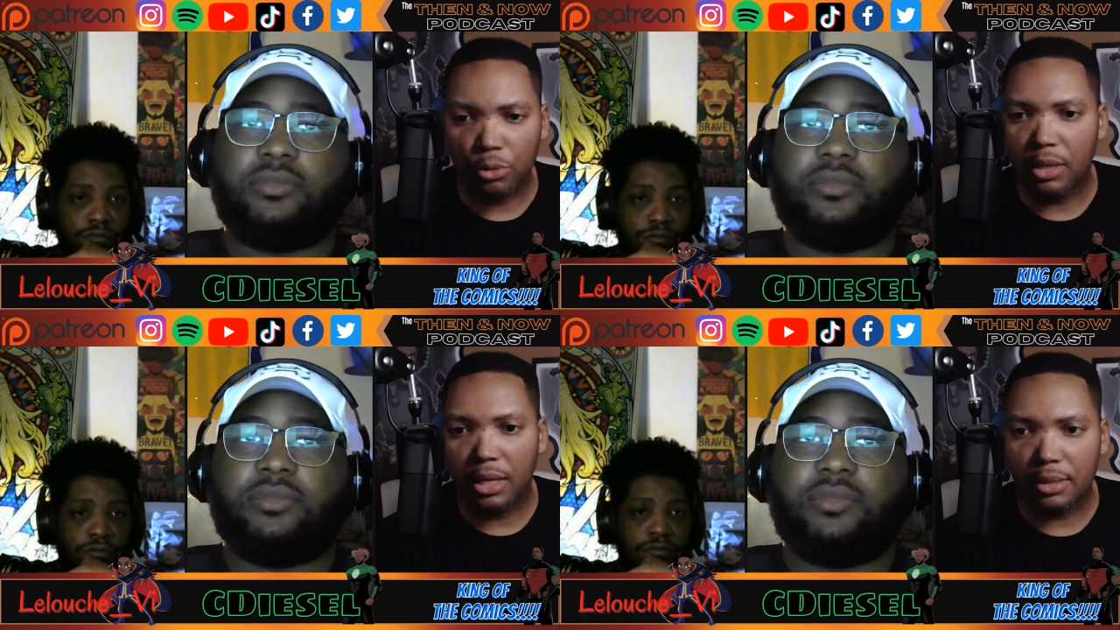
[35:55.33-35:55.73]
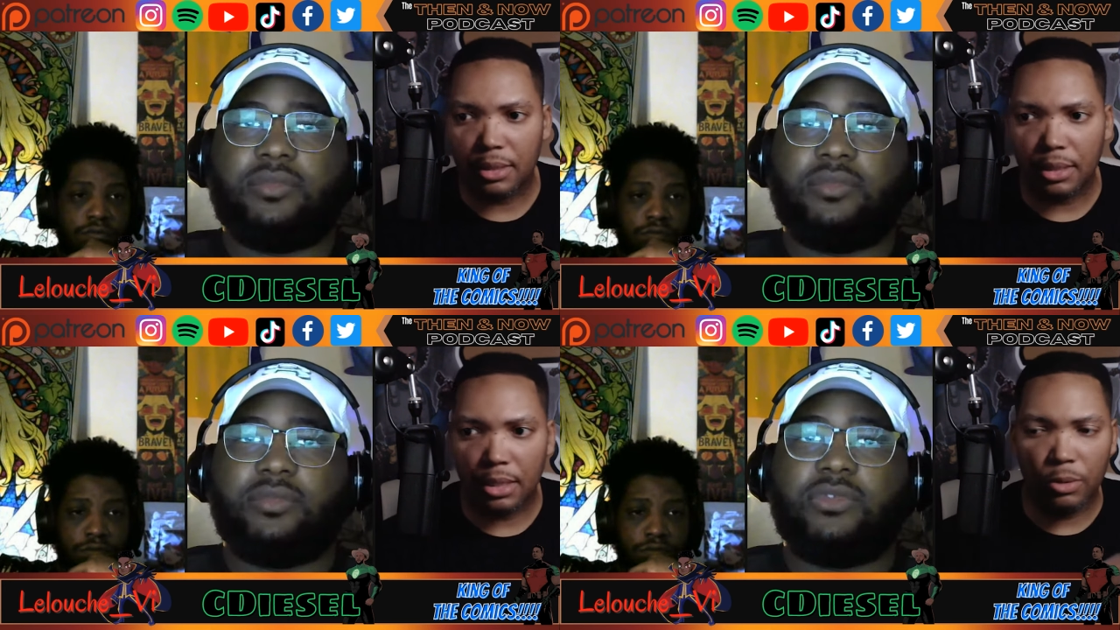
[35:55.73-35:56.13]

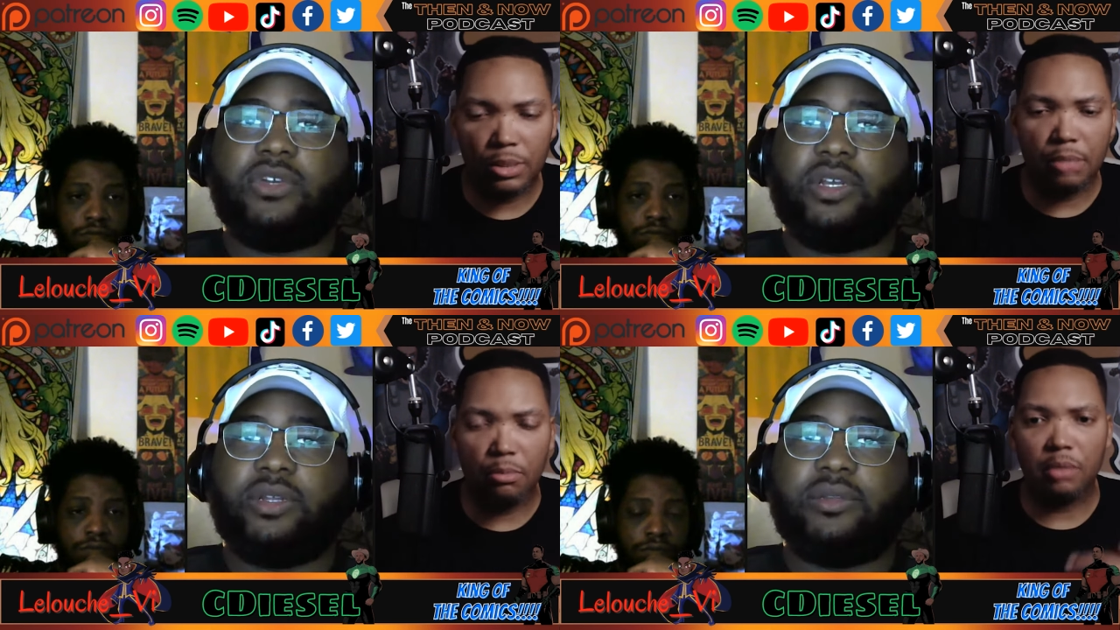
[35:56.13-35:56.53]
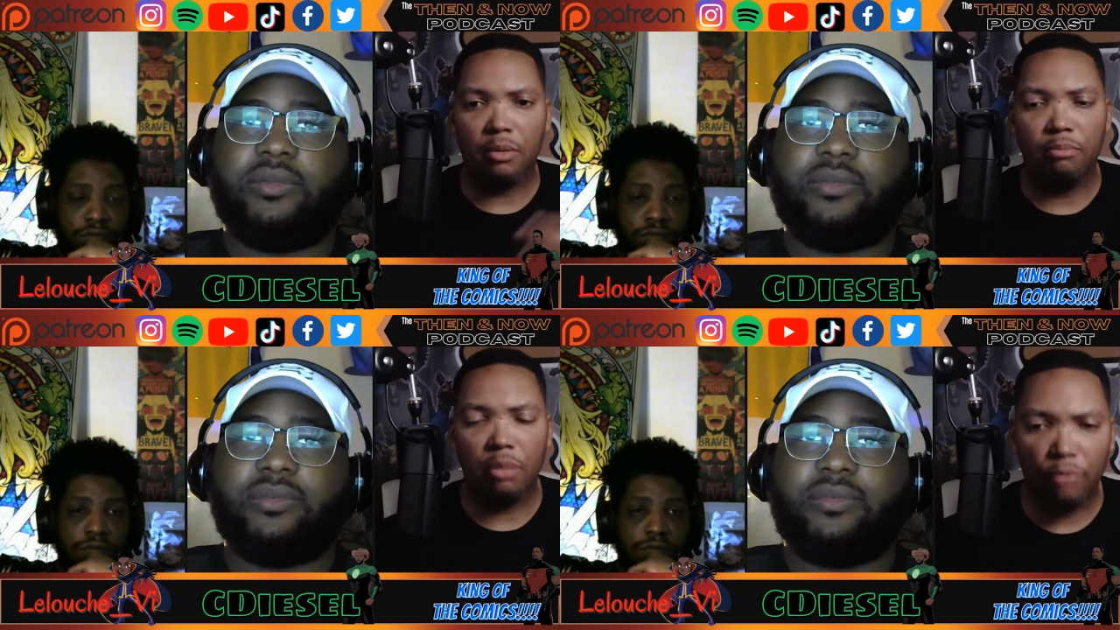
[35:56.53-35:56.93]
Speaker 1: things. There wasn't as much
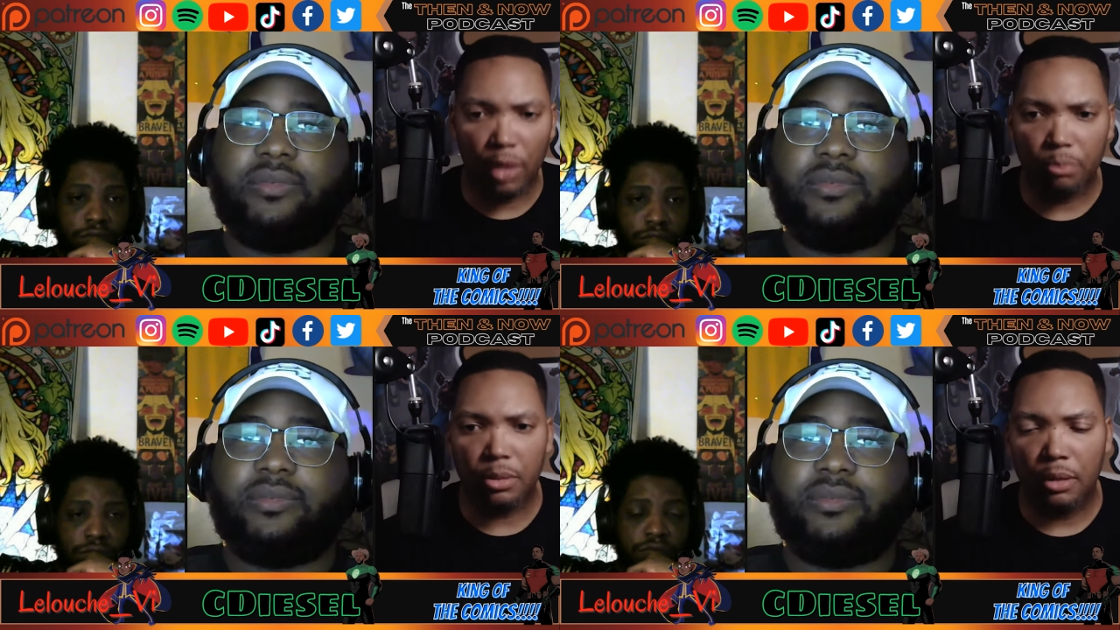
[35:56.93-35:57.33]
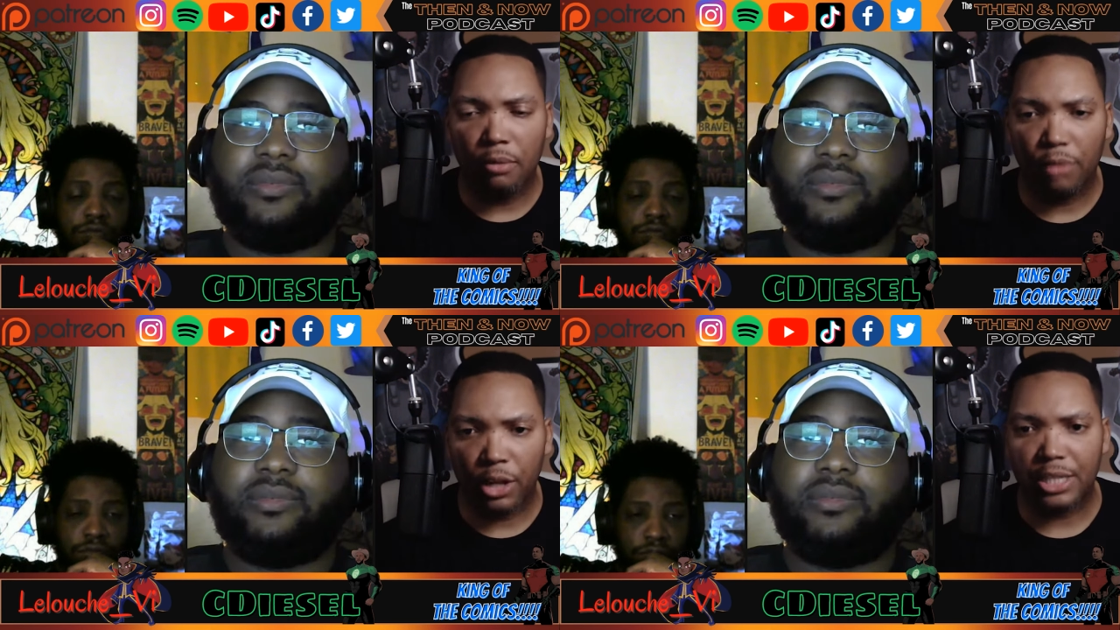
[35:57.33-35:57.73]
of a developed,
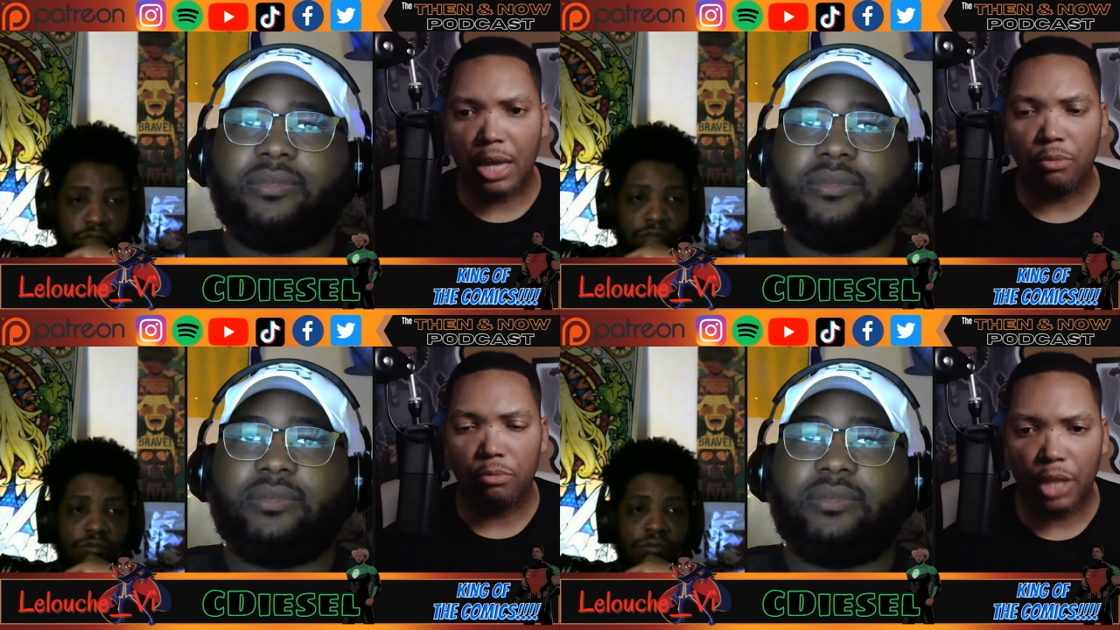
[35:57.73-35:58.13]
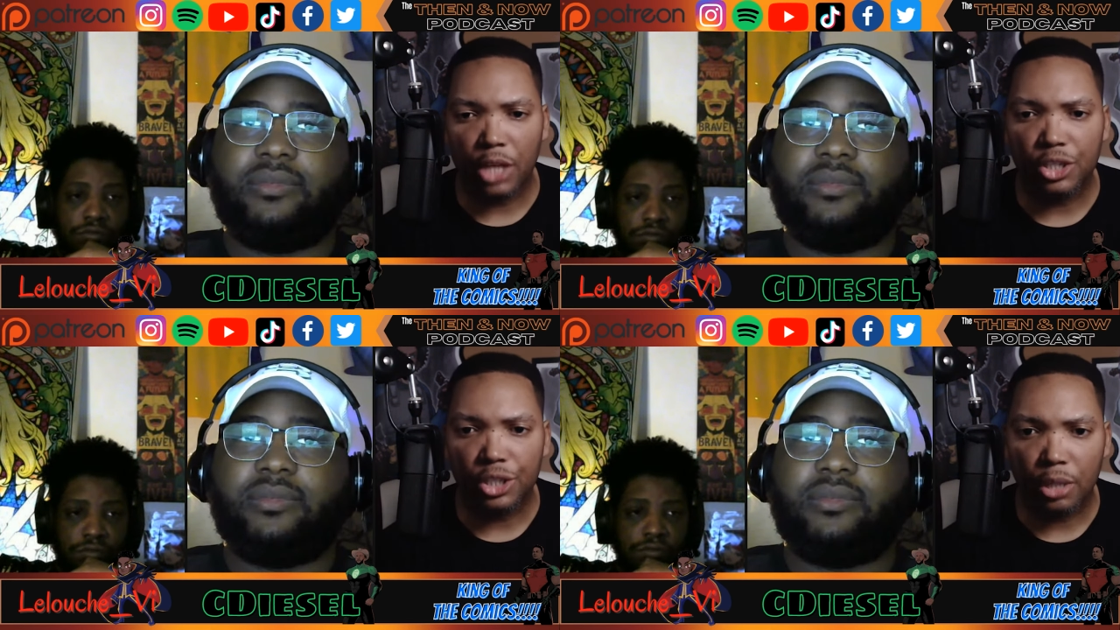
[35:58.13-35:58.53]
fleshed out
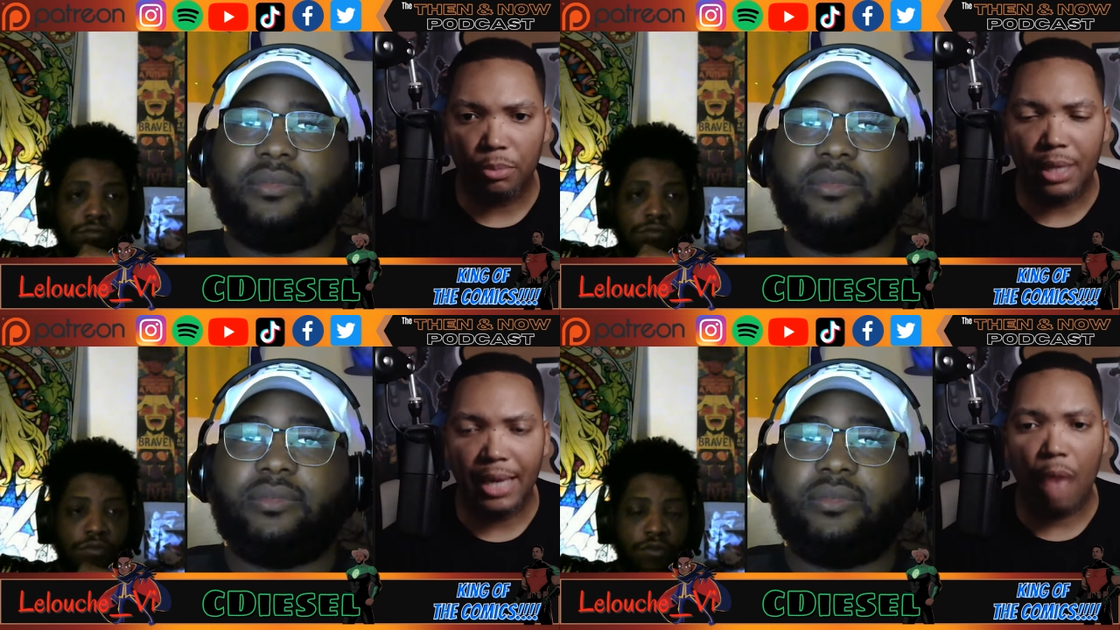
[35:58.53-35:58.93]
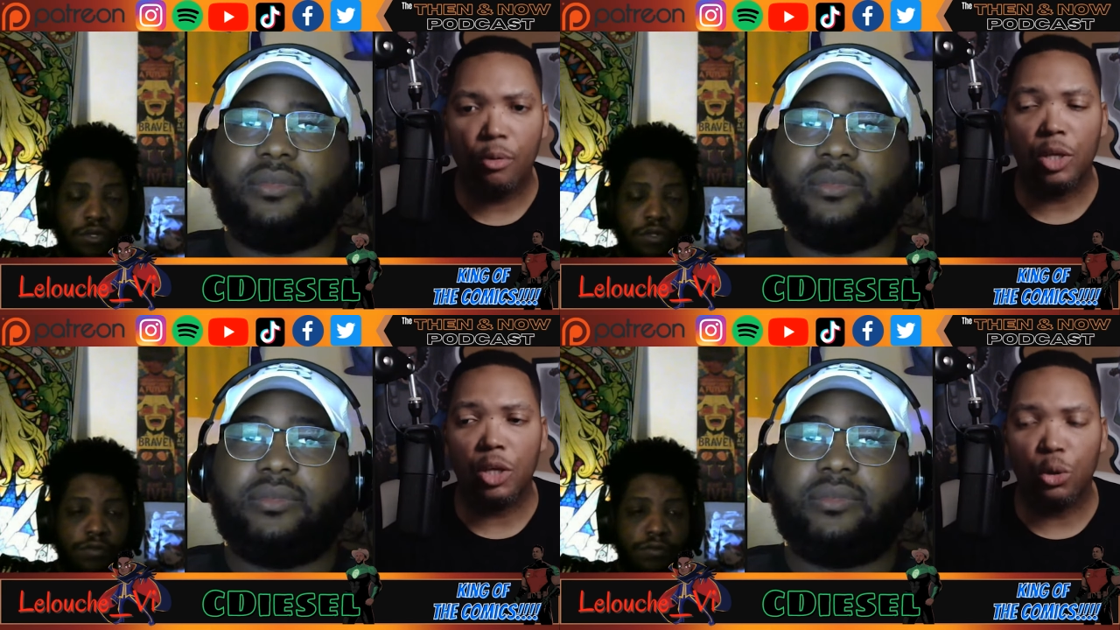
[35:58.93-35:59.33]
relationship. And
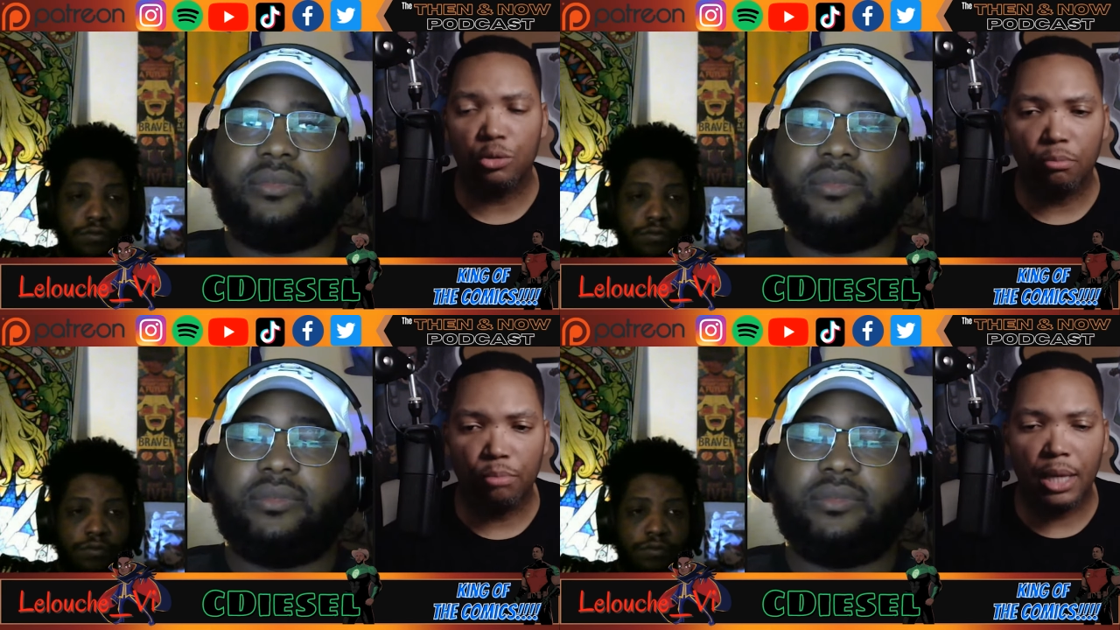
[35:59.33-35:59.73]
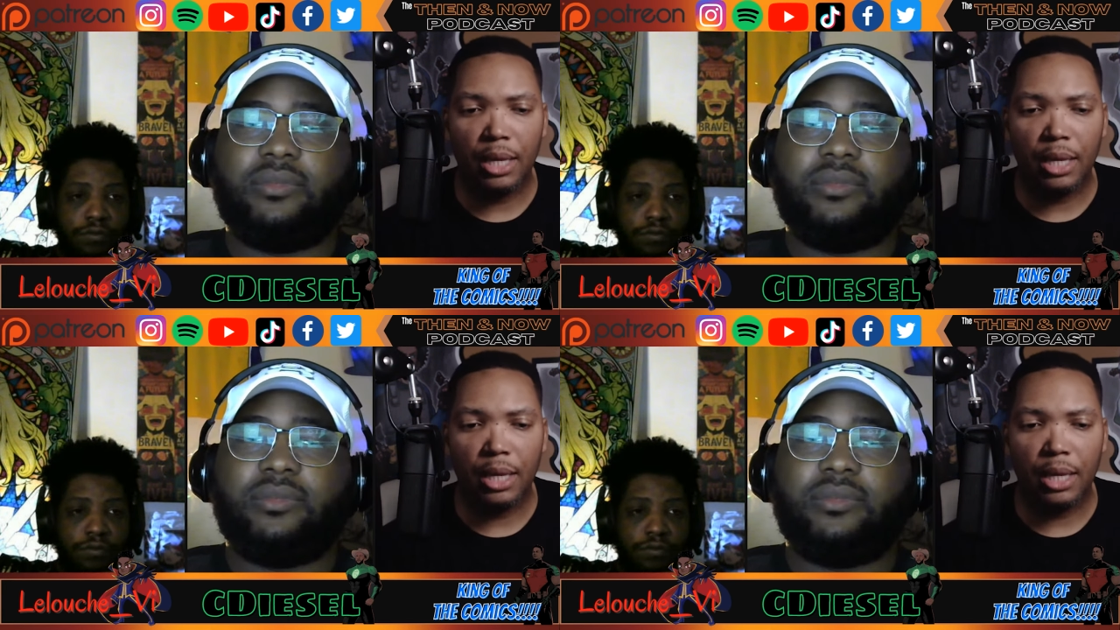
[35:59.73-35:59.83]
Catwoman mm-hmm. goes from being